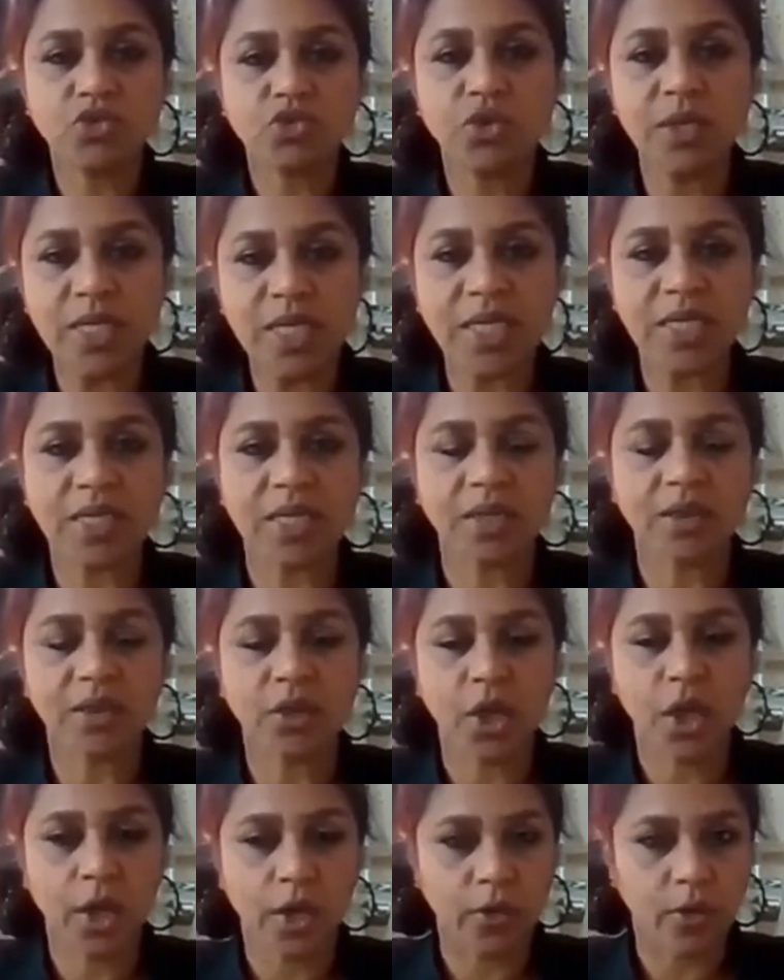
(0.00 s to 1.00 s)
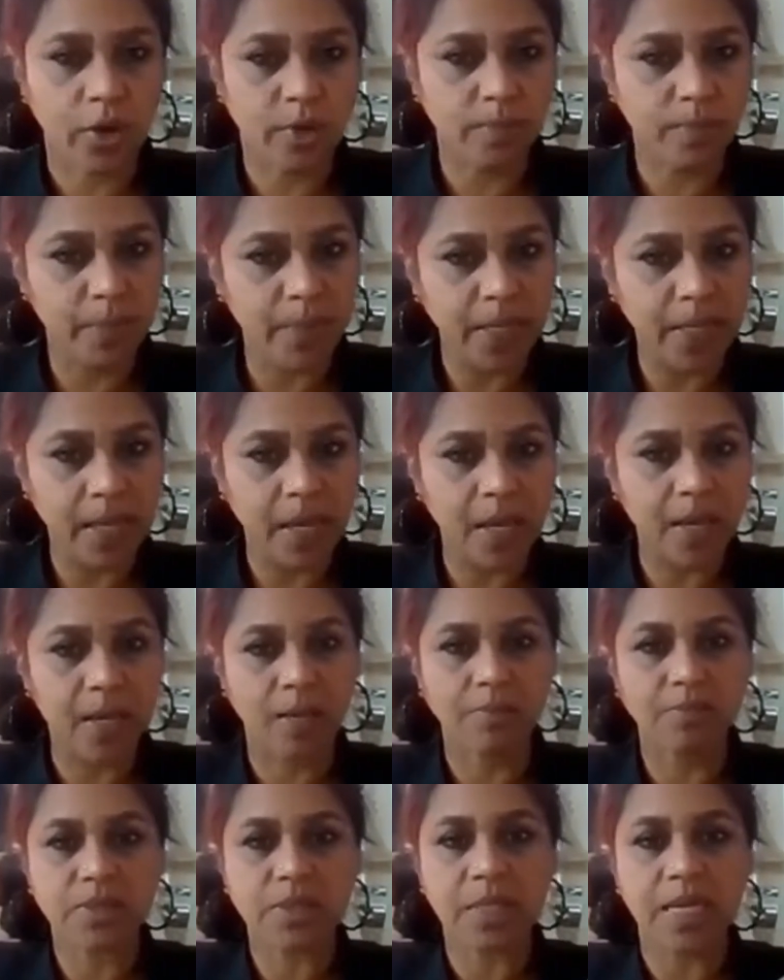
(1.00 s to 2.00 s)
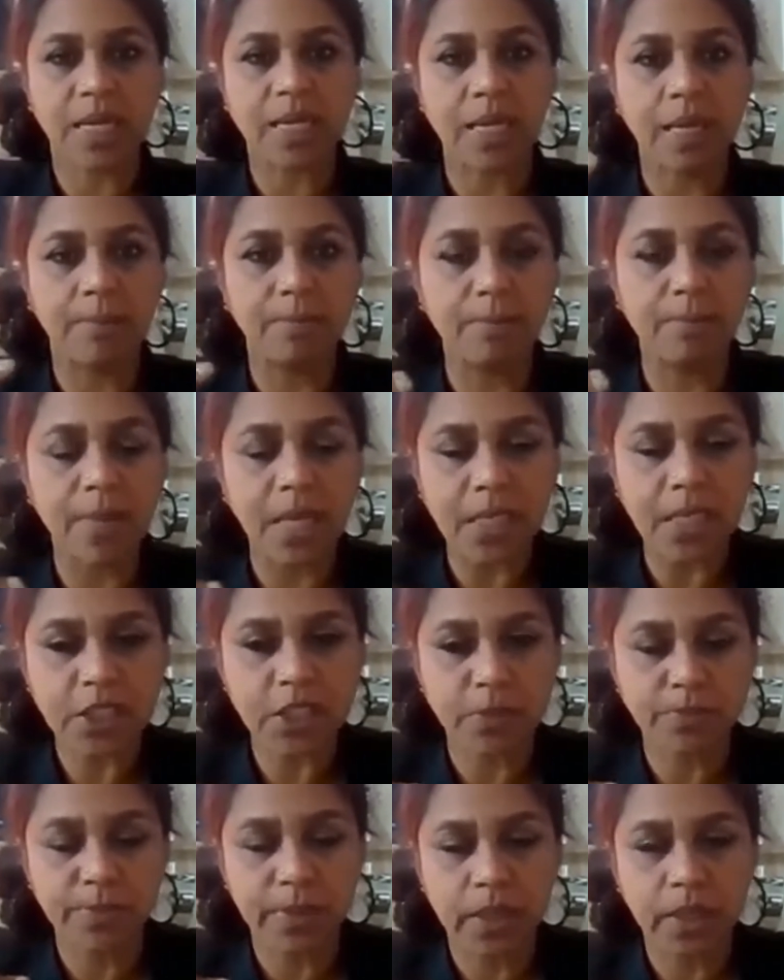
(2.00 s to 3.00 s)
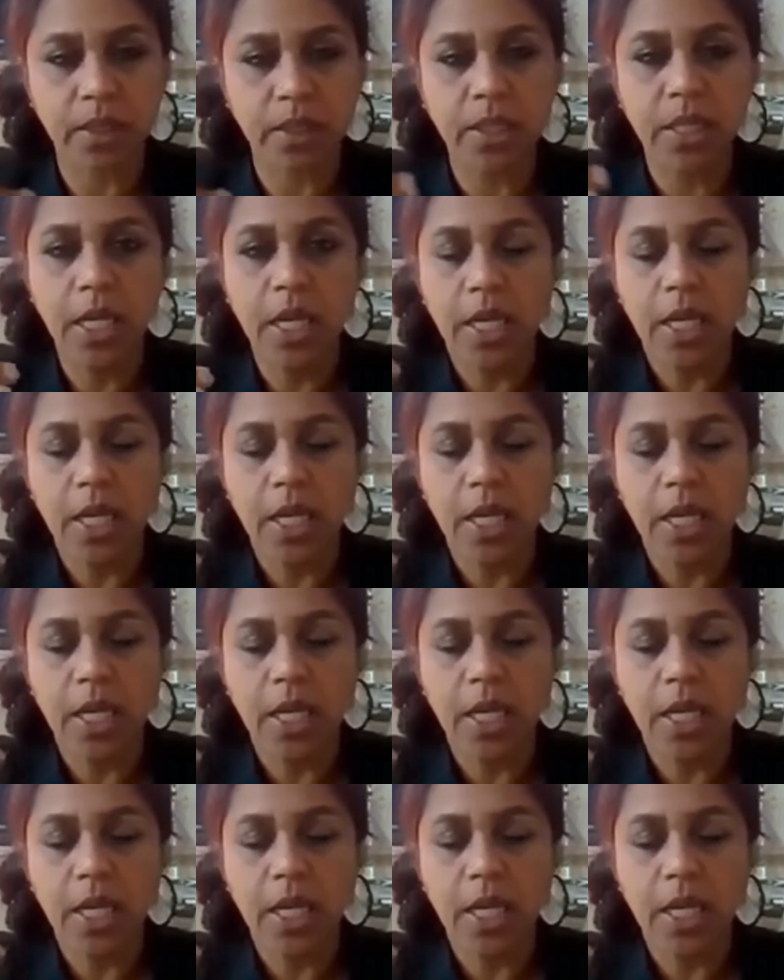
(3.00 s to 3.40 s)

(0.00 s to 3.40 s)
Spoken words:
treating the thyroid becomes like a multiple